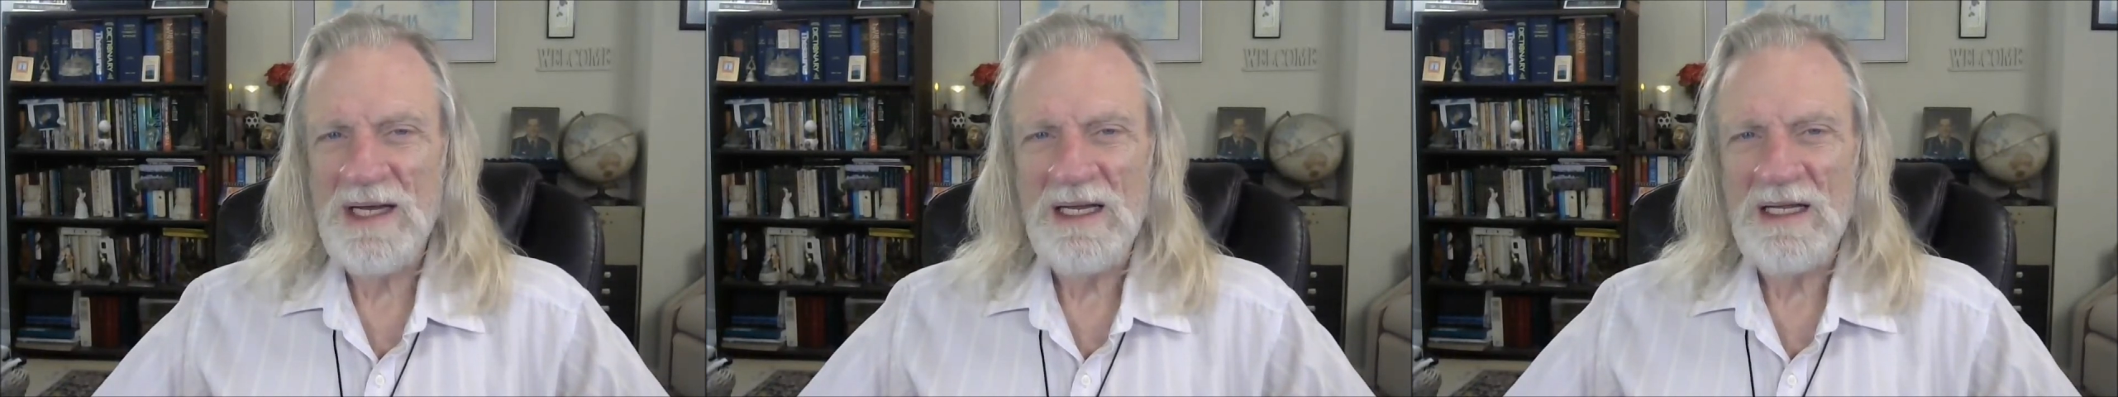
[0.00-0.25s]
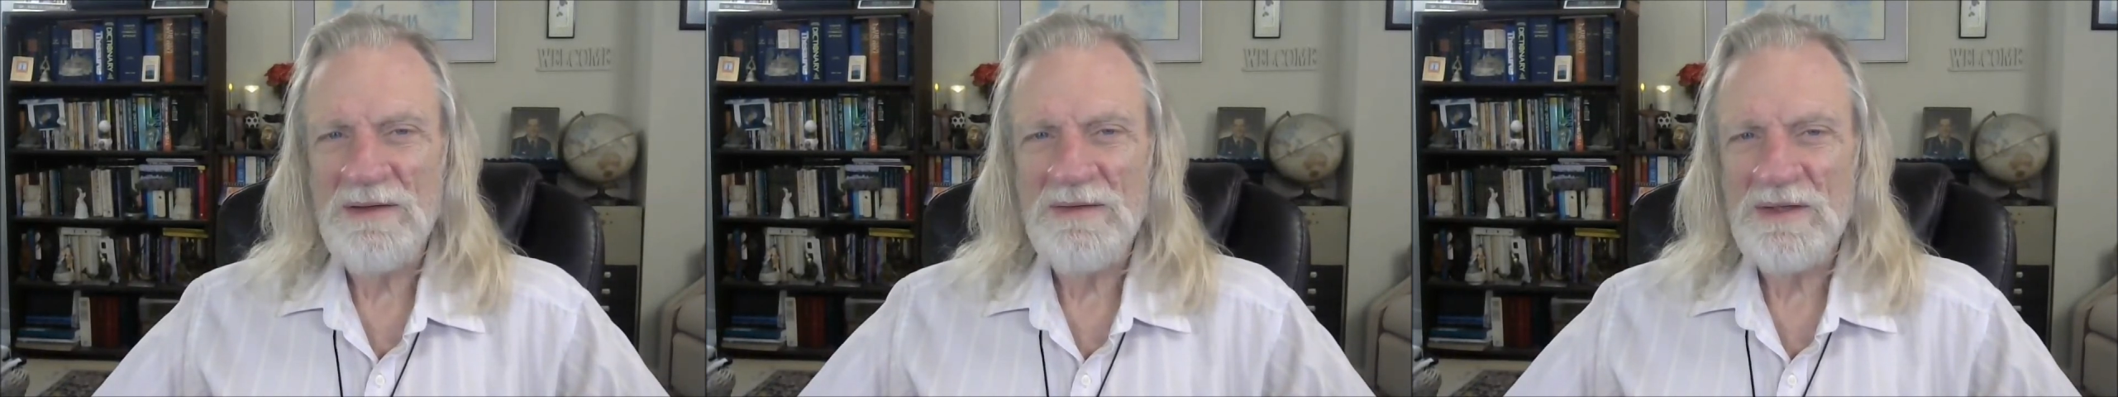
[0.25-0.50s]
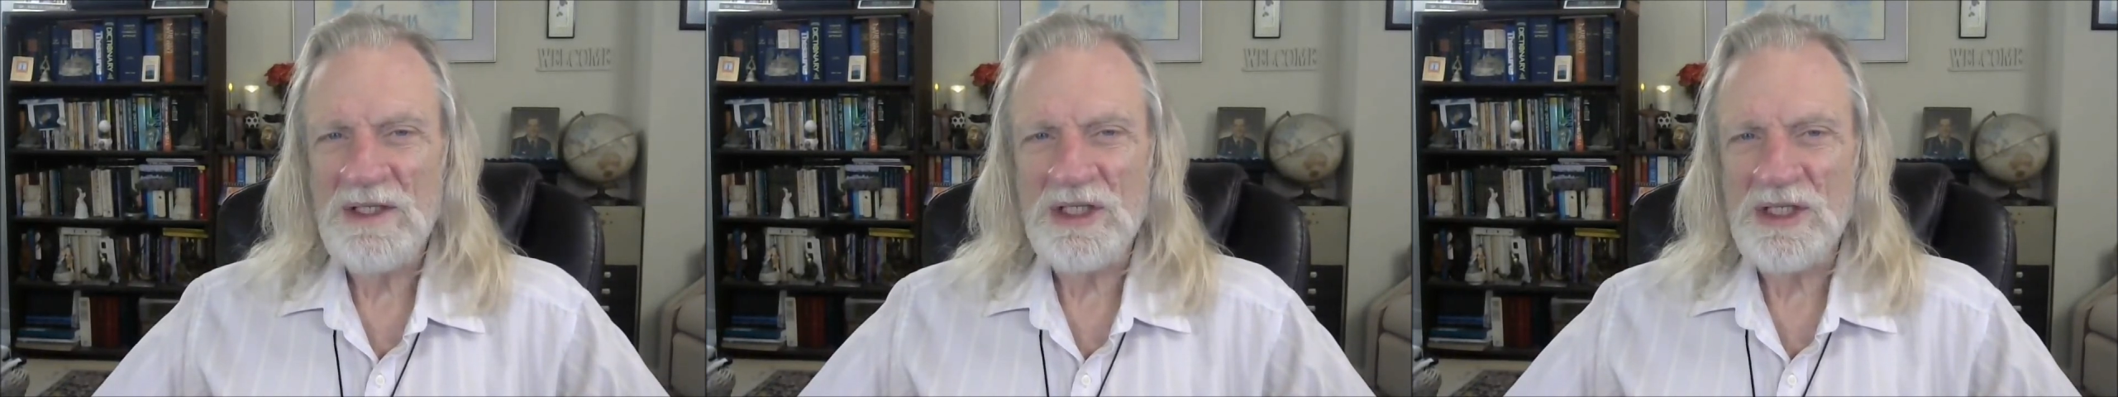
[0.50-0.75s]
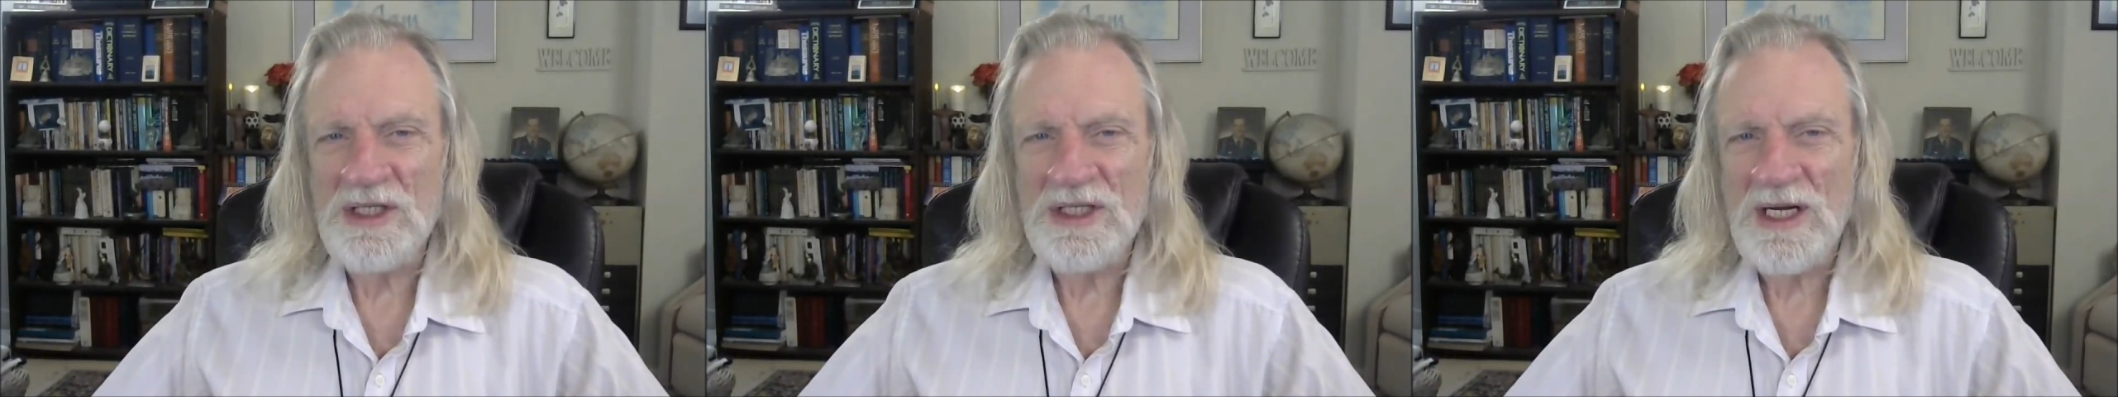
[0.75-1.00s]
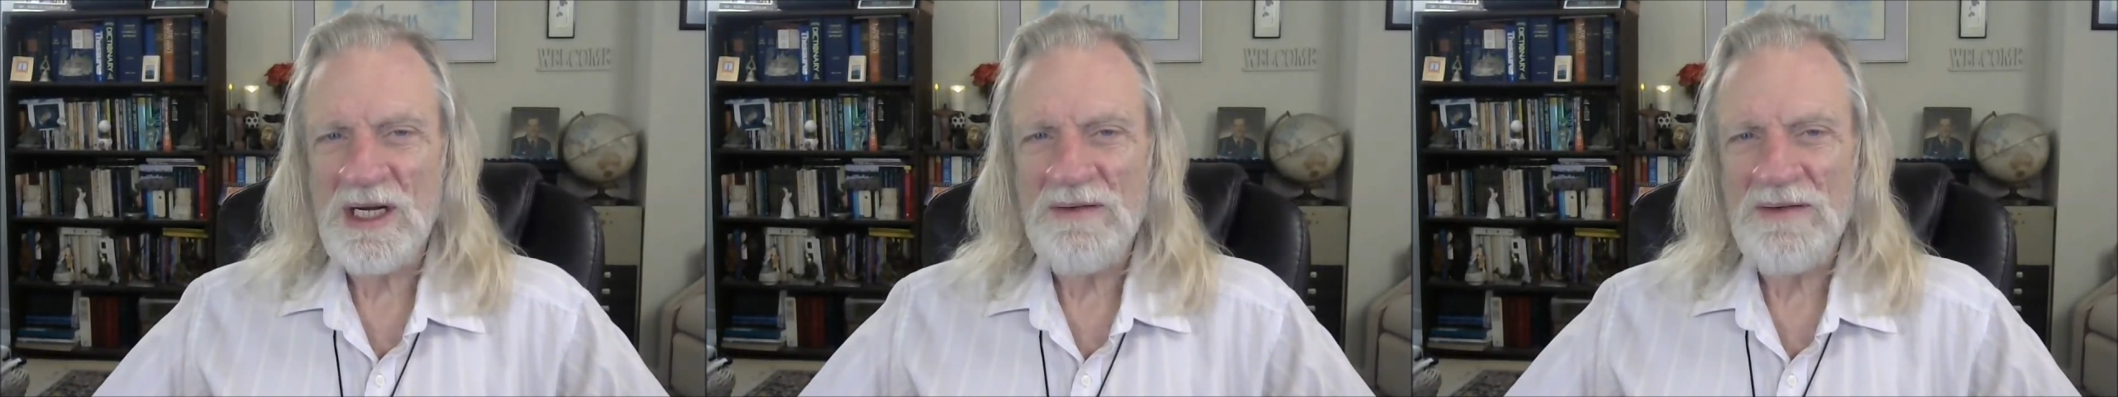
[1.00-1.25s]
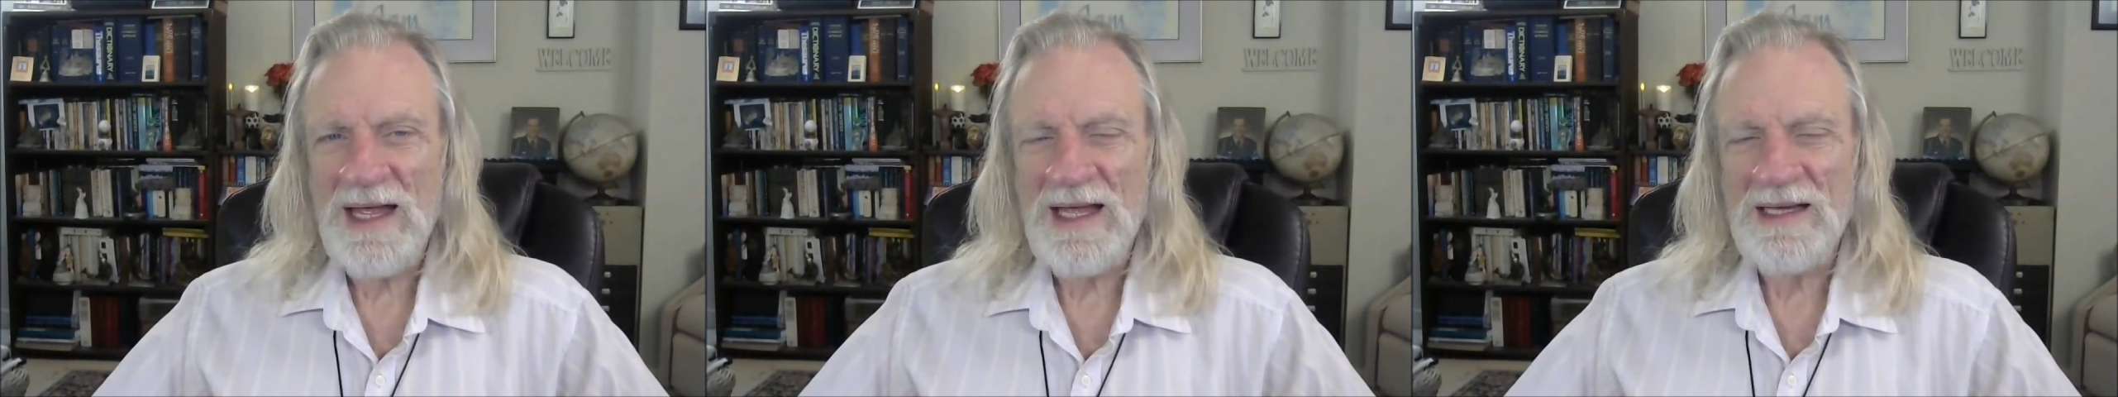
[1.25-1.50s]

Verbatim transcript: any of the visions that I've